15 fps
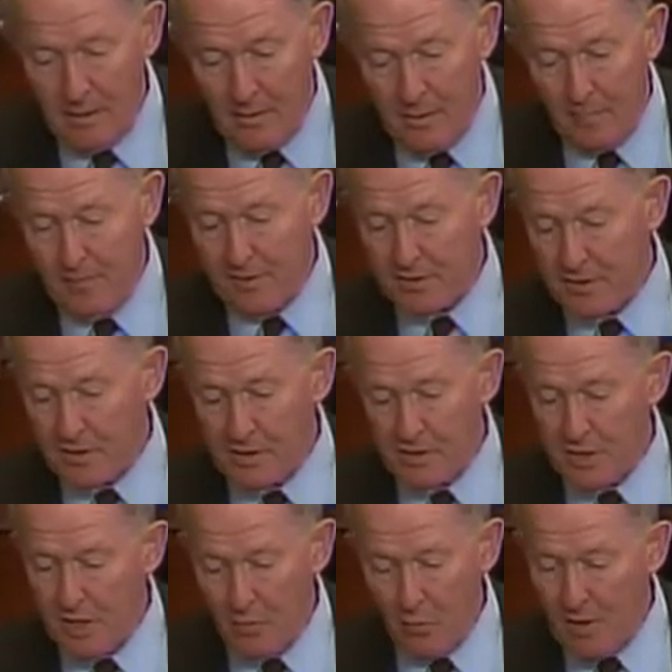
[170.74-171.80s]
The president
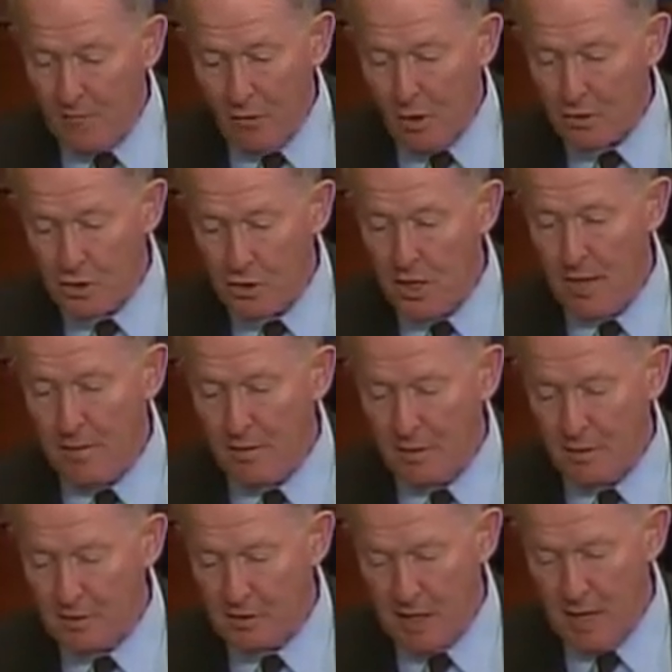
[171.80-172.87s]
said, we have all shared a
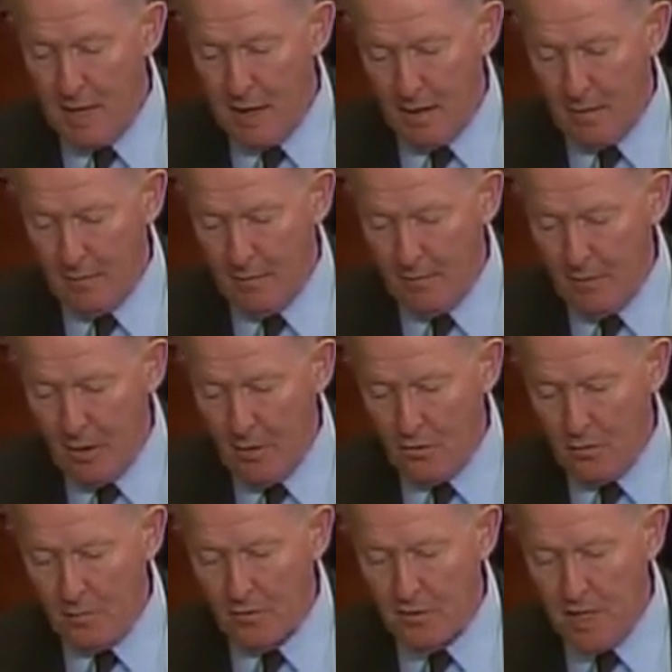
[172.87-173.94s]
desire
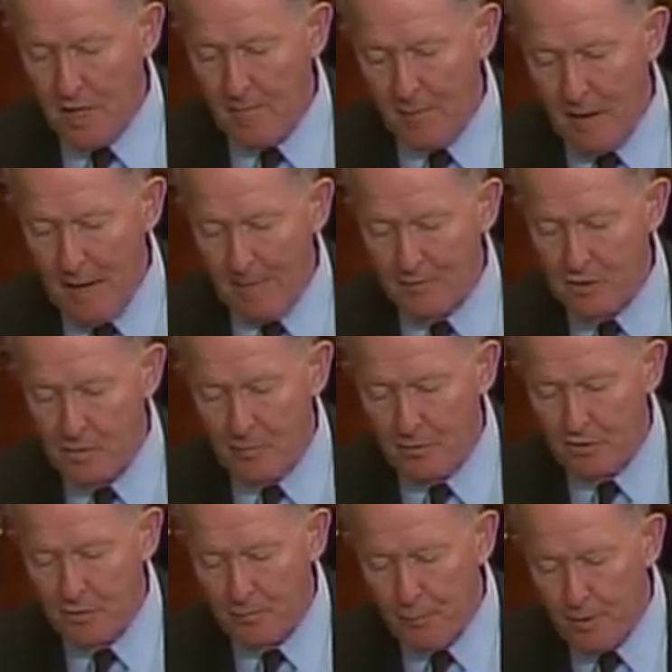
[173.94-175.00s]
to protect perhaps the
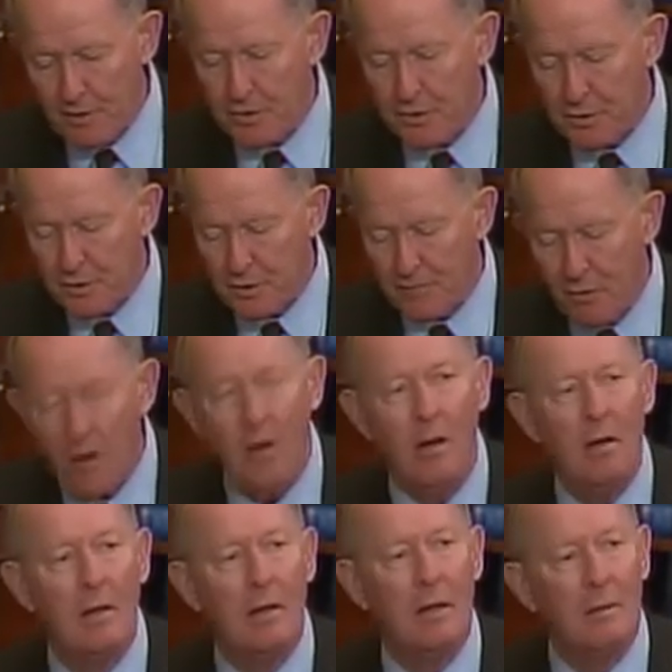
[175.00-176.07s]
most precious of
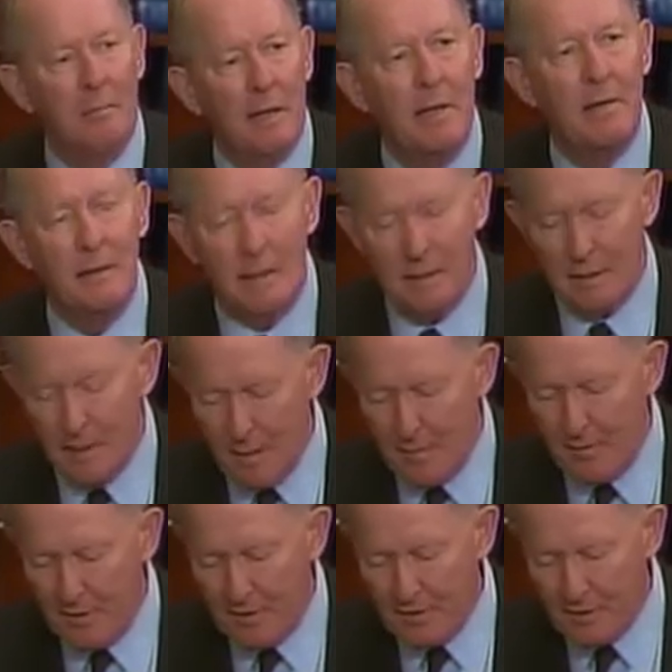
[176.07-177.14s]
all American
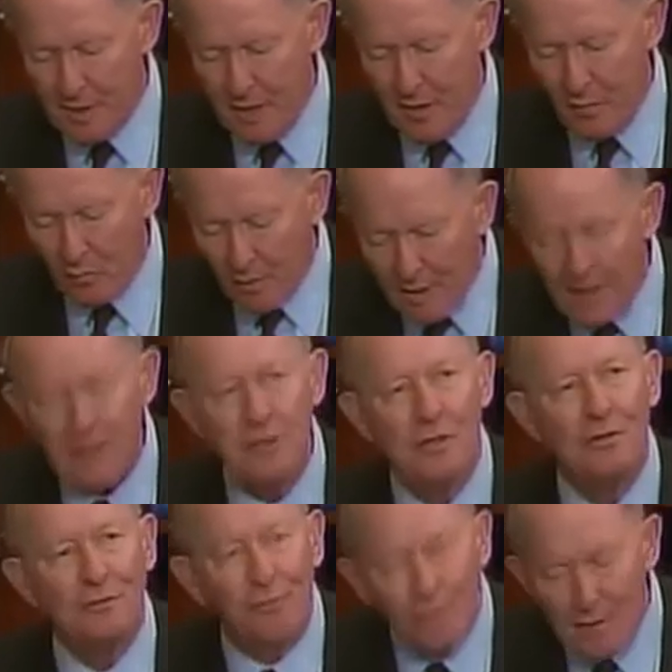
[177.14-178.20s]
liberties,
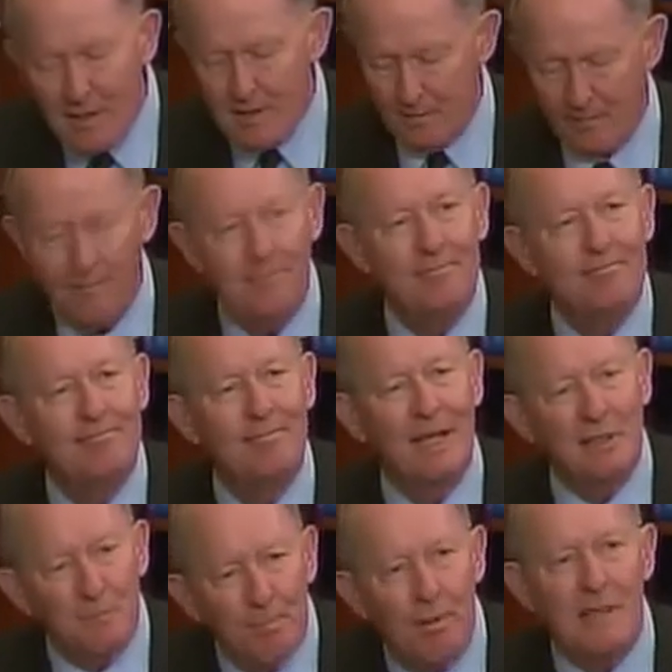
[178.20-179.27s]
religious freedom.
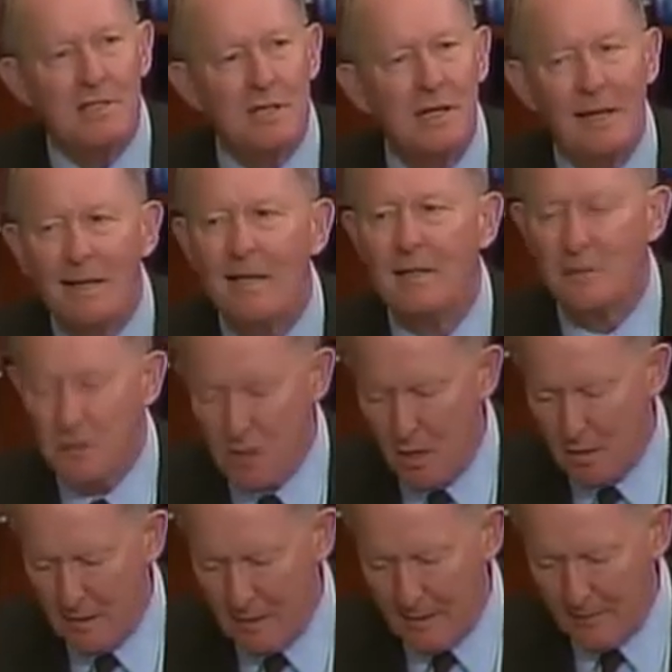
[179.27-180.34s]
That's President Clinton
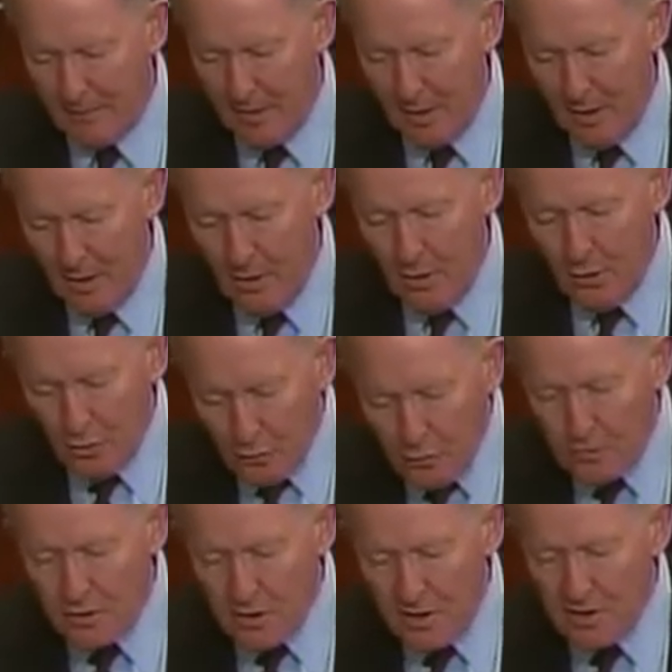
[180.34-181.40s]
talking.
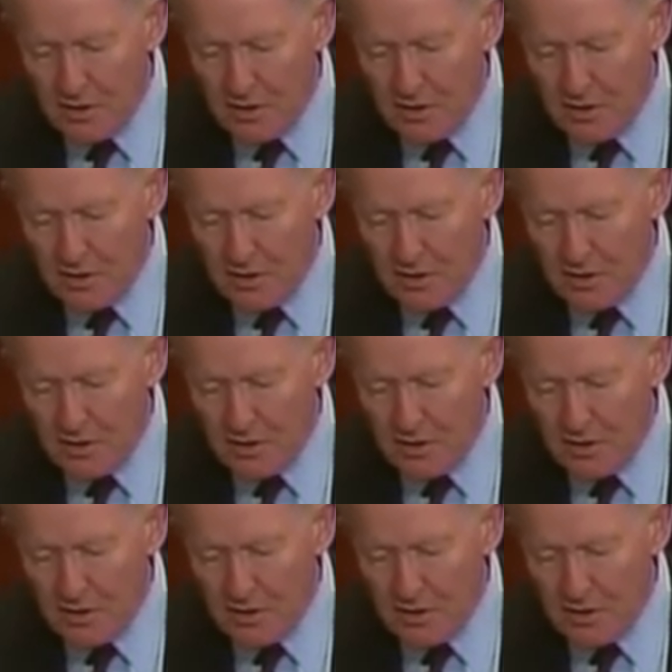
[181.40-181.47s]
Usually